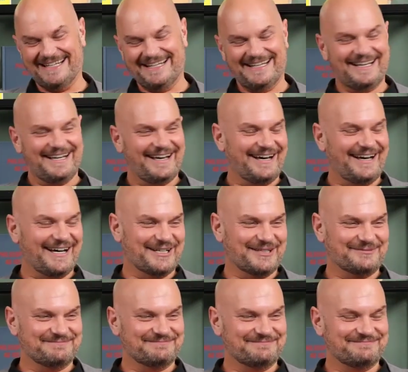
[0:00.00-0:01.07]
Mm-hmm.
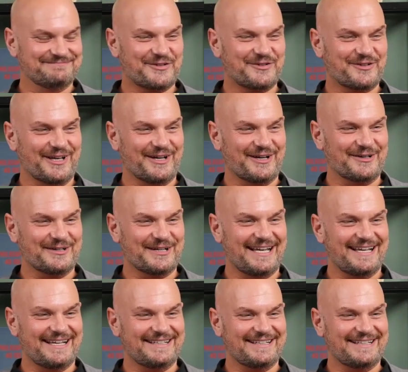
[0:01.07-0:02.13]
Um, so,
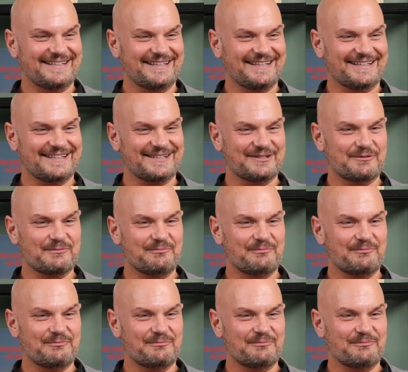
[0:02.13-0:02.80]
and, uh,